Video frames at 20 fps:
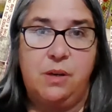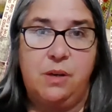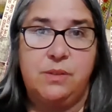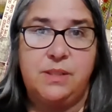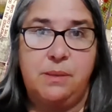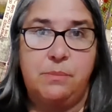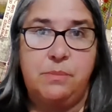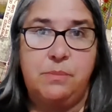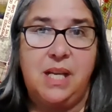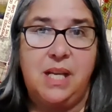
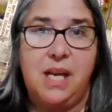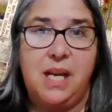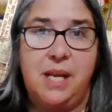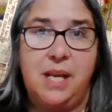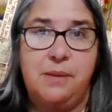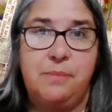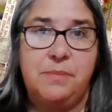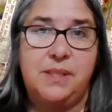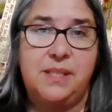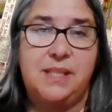
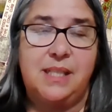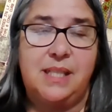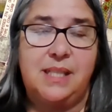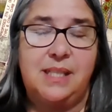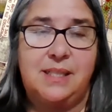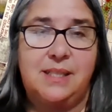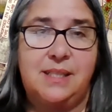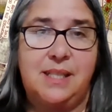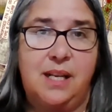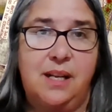sometimes
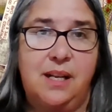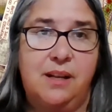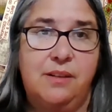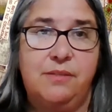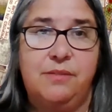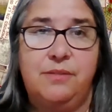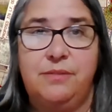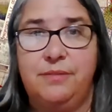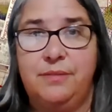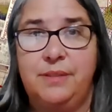instead
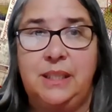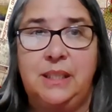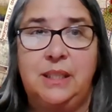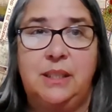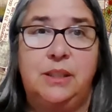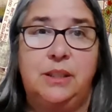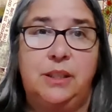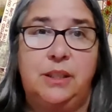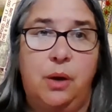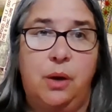of
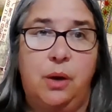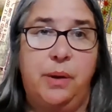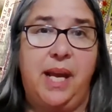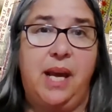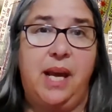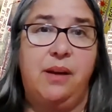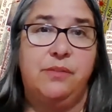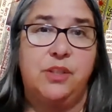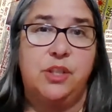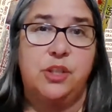going
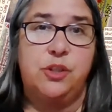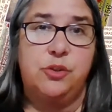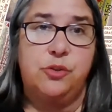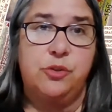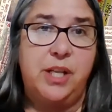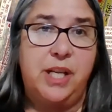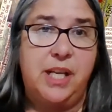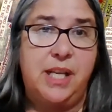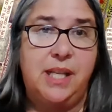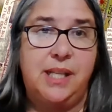out in the
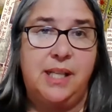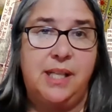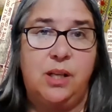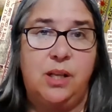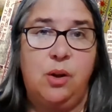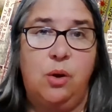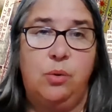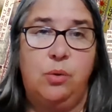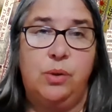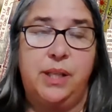street
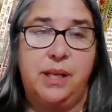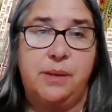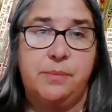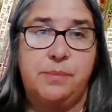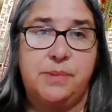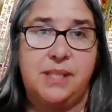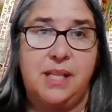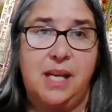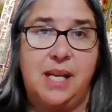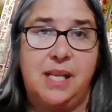and holding up
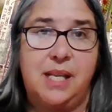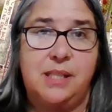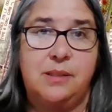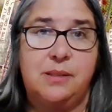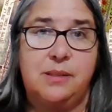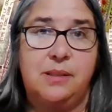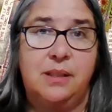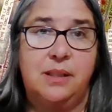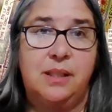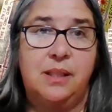
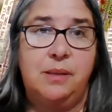signs,